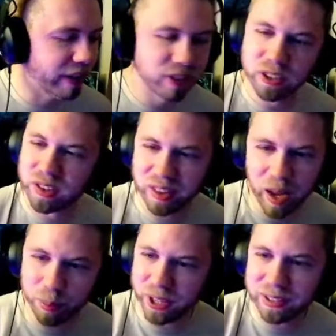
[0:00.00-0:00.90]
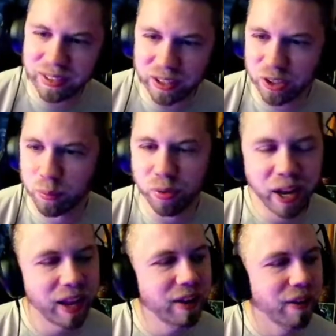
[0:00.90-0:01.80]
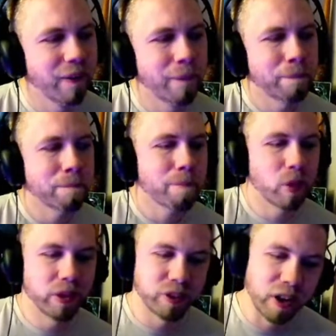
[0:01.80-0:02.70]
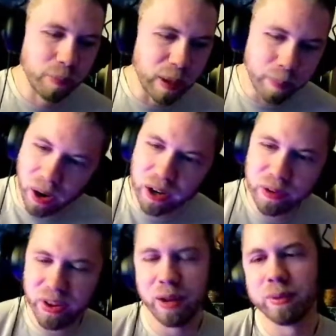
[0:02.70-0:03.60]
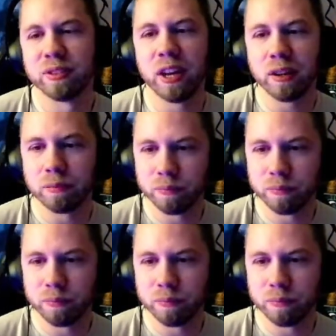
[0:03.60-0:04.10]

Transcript: It's just that that PlayStation brand is going to be part of Amazon.